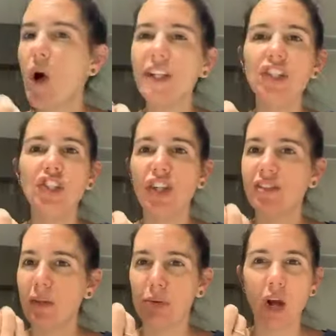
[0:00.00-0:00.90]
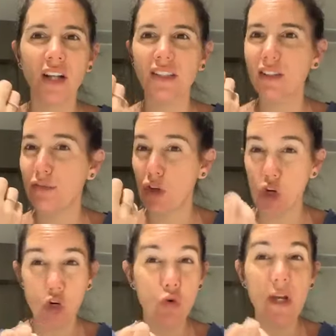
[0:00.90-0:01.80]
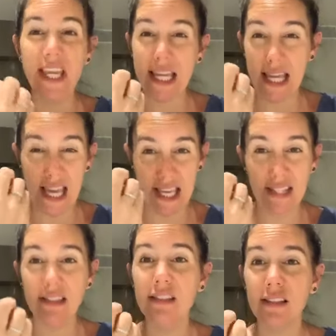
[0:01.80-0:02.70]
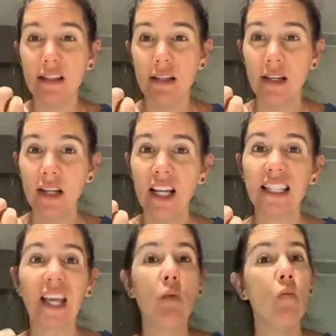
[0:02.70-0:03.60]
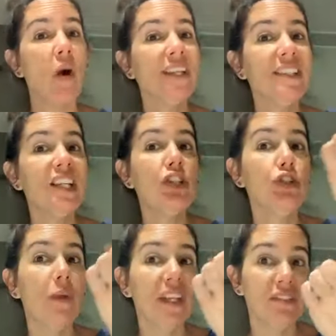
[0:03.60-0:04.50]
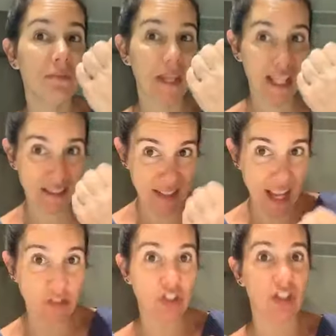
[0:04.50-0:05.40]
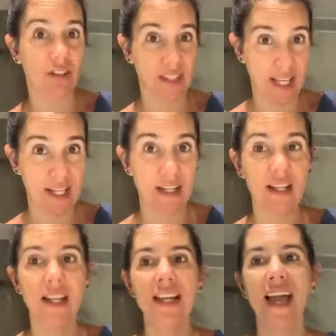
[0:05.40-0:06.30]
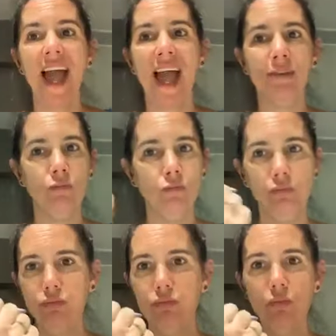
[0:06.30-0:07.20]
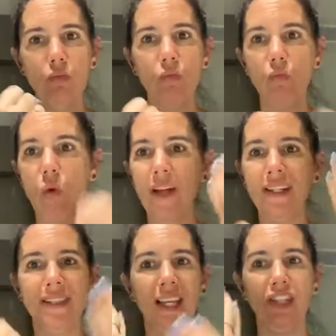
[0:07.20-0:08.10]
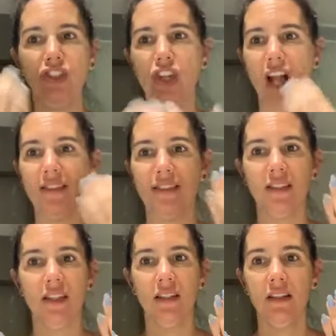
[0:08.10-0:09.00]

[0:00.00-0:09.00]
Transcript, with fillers: what is just a product of who he is. Like, what is he doing to me intentionally? And what is he just